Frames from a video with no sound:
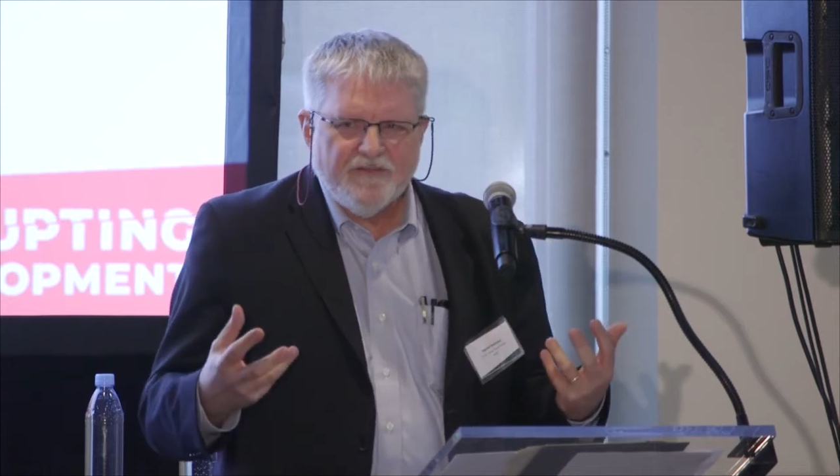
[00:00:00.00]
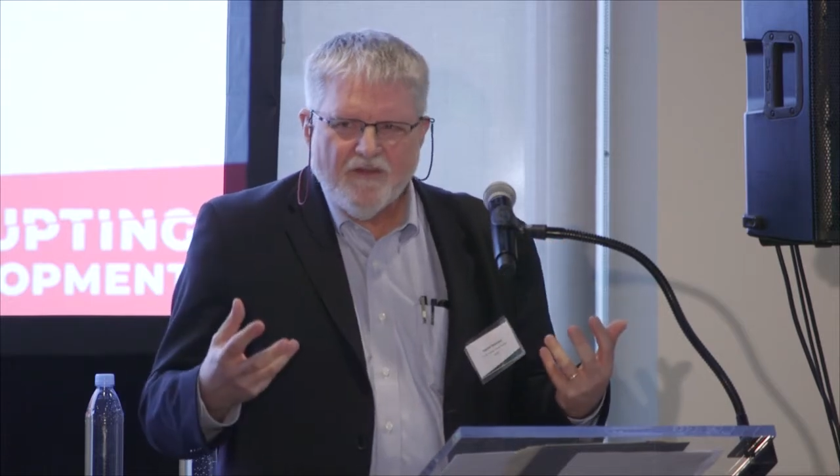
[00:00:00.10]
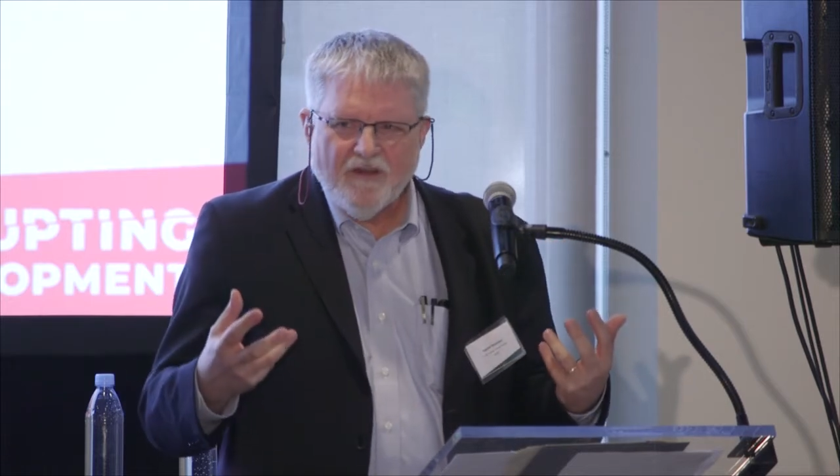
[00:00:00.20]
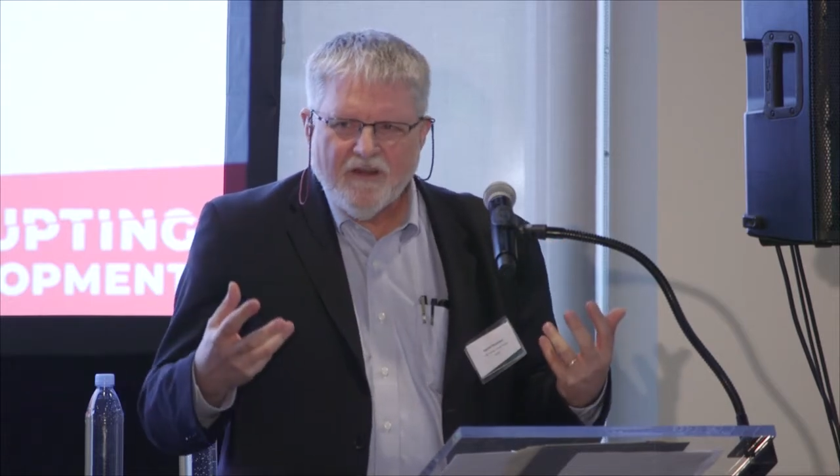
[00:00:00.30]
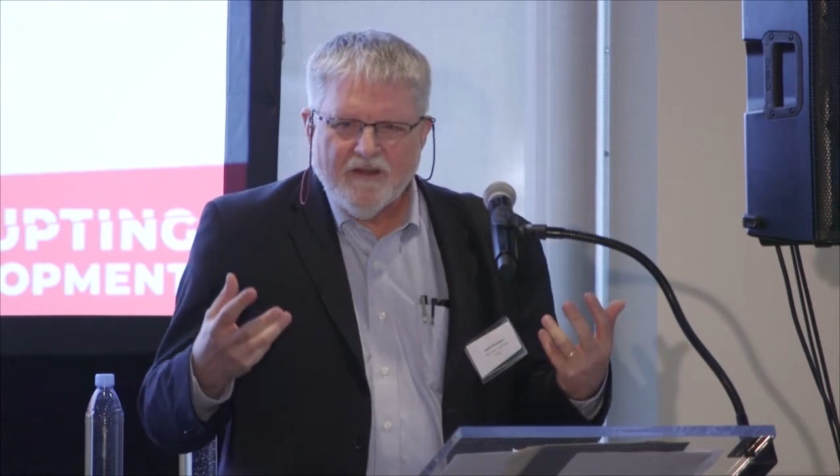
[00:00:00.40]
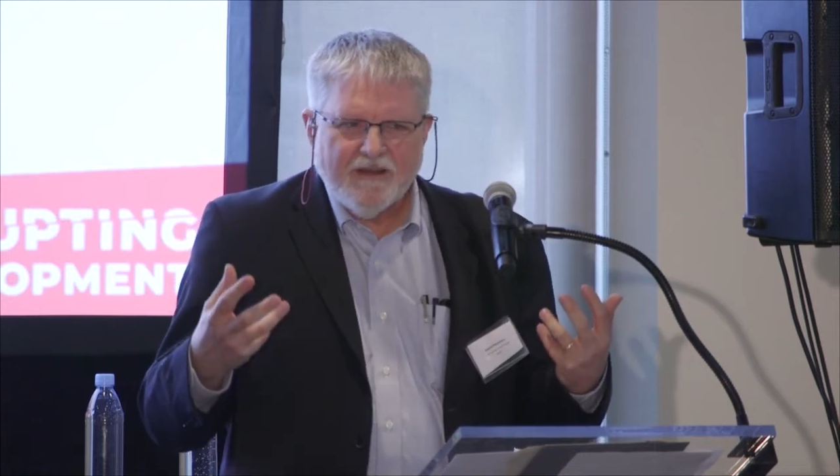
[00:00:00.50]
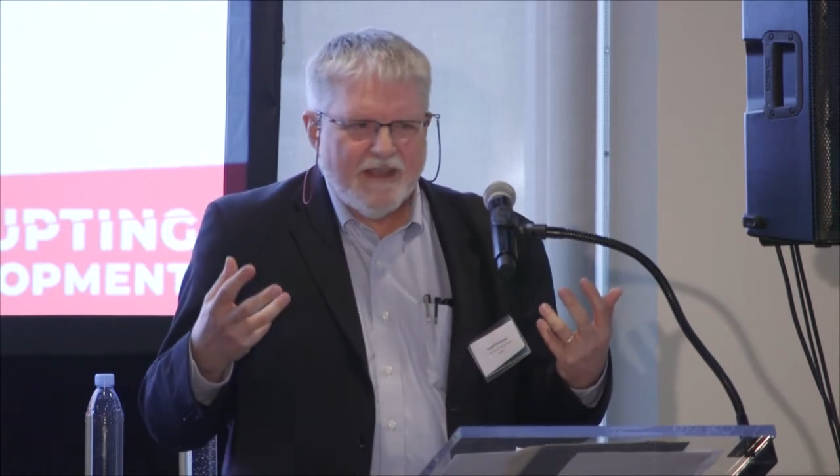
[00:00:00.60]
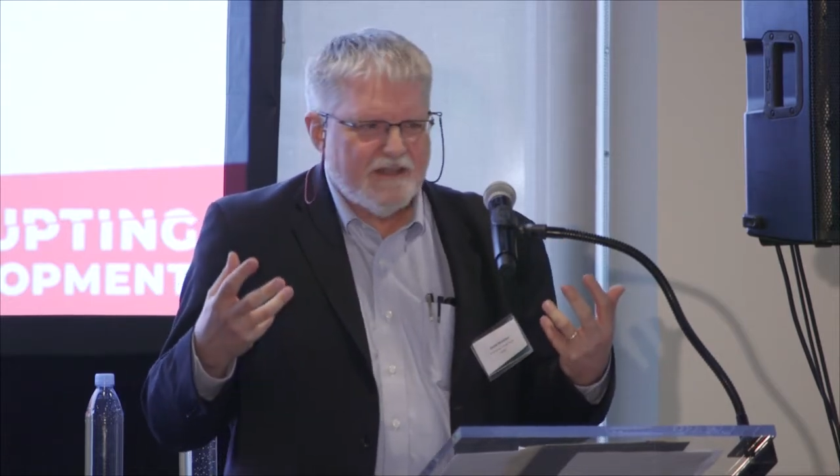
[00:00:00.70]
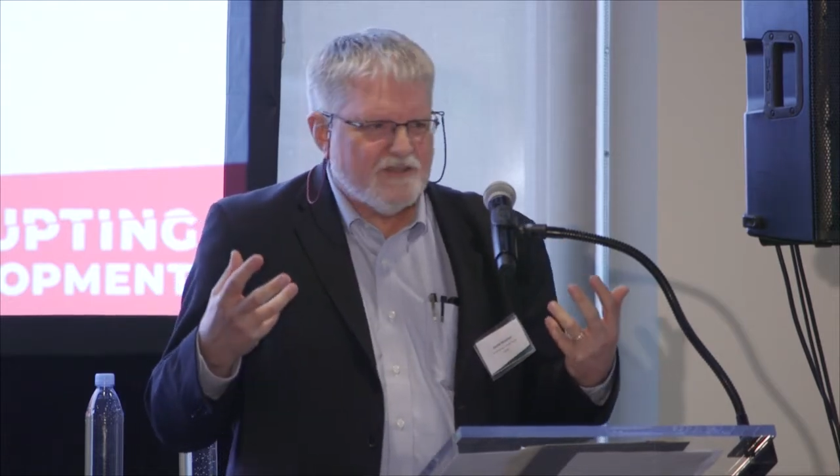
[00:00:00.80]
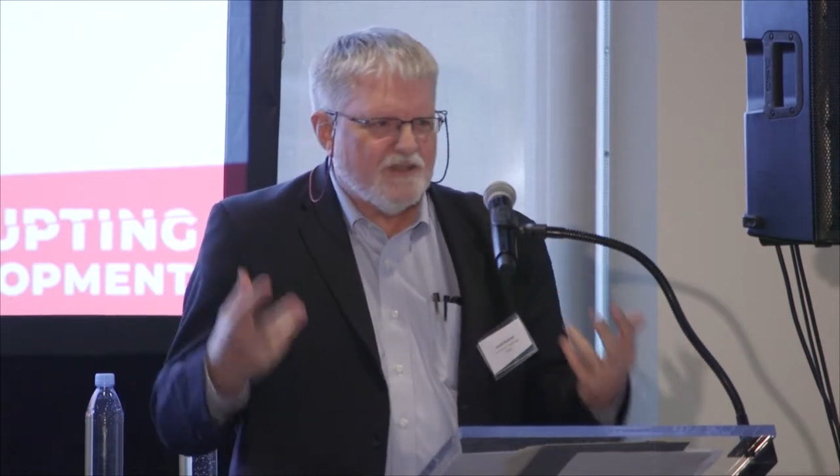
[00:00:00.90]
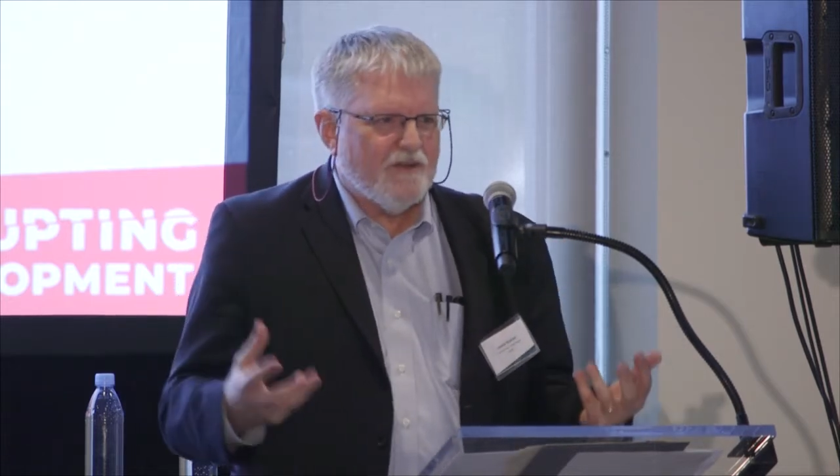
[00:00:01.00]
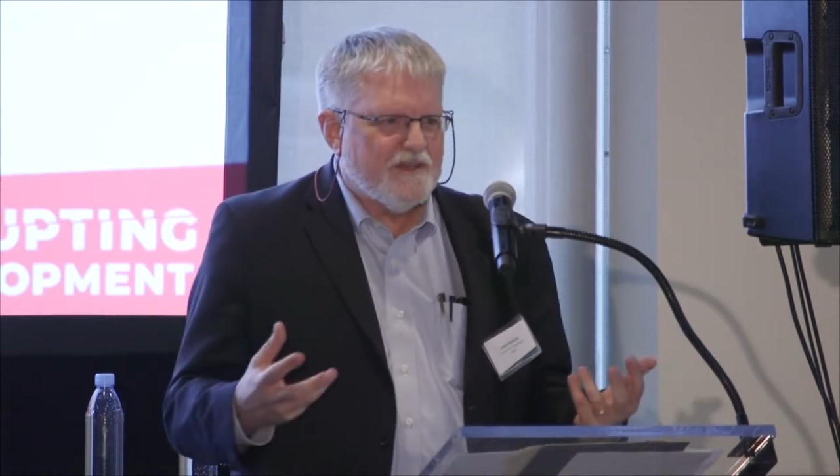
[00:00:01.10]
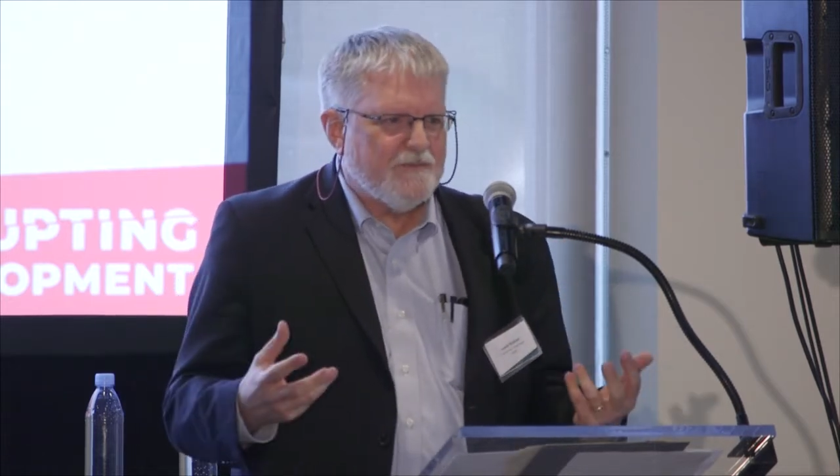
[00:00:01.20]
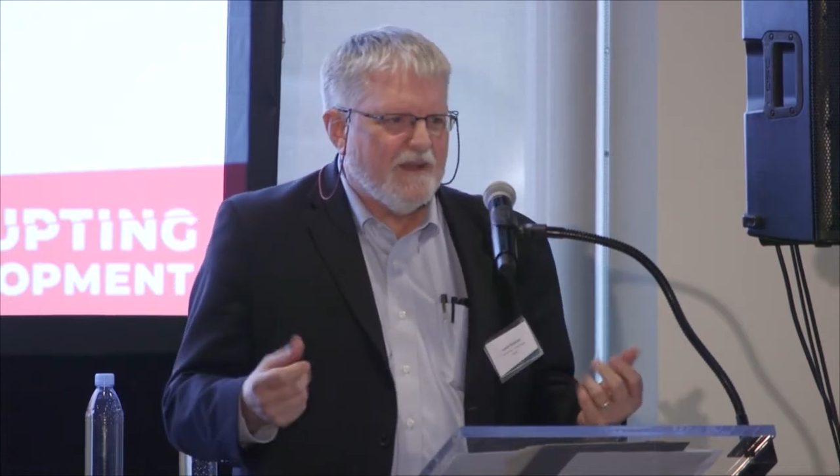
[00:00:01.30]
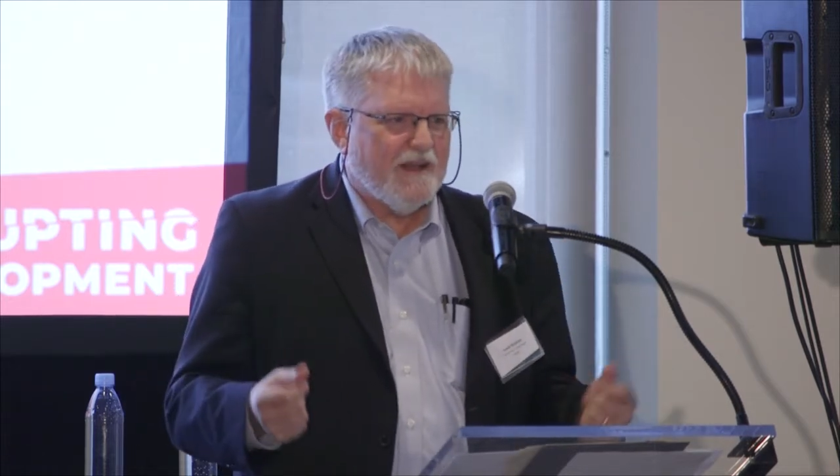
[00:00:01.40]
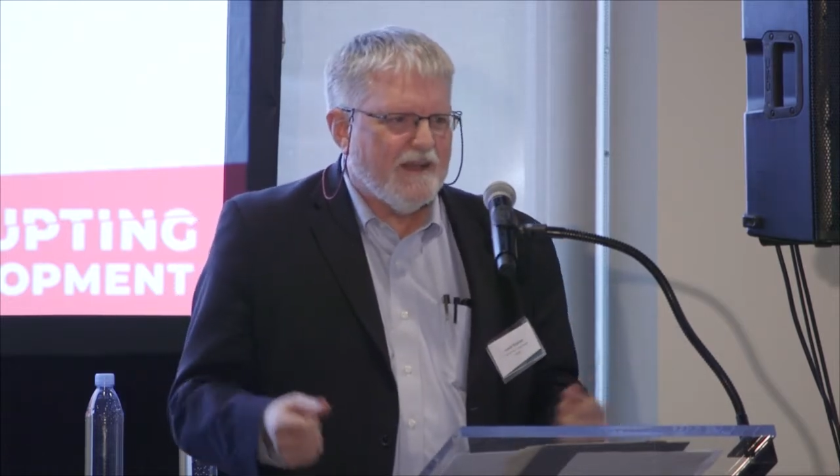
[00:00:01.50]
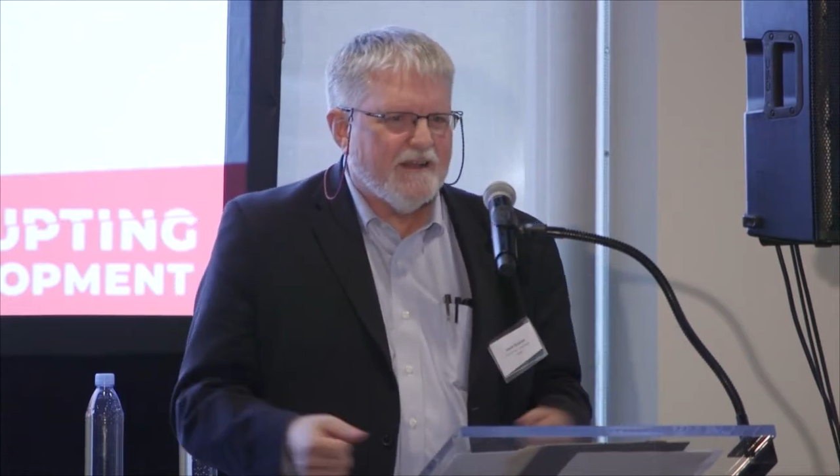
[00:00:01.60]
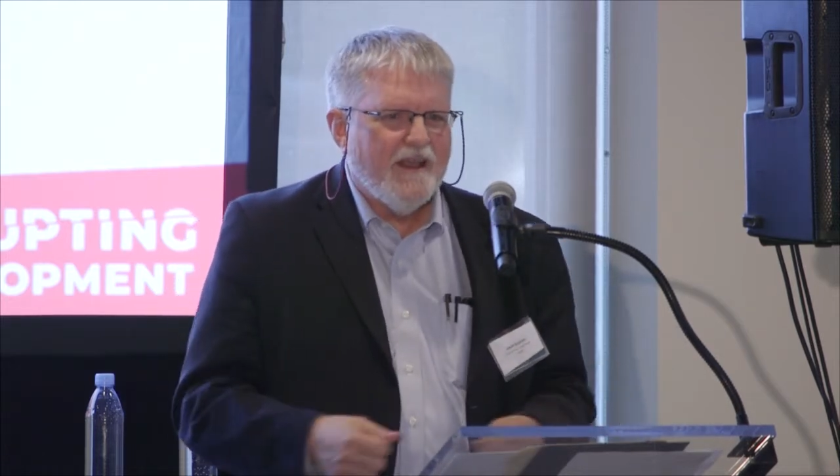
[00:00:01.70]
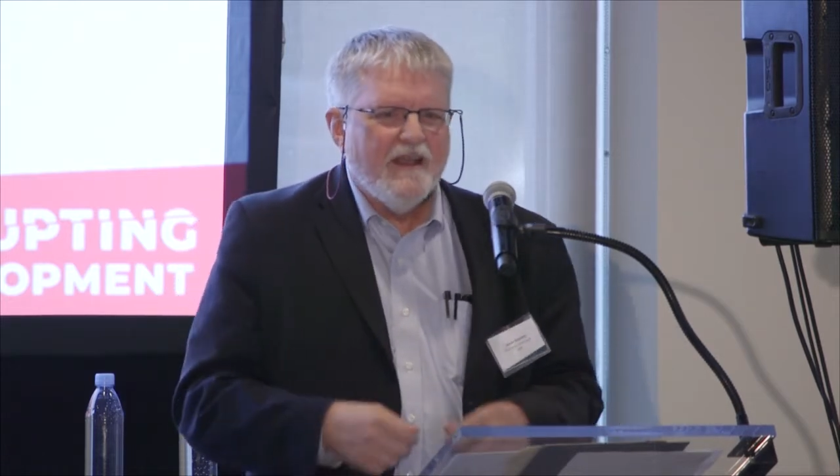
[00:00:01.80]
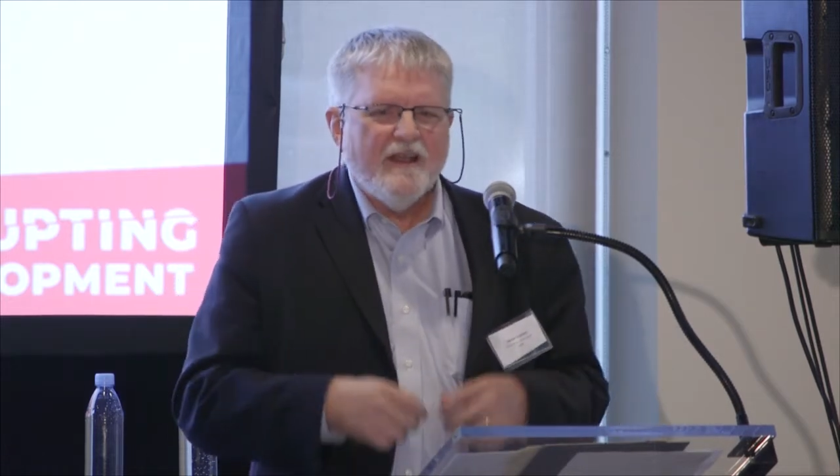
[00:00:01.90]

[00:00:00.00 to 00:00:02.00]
for insurance billing,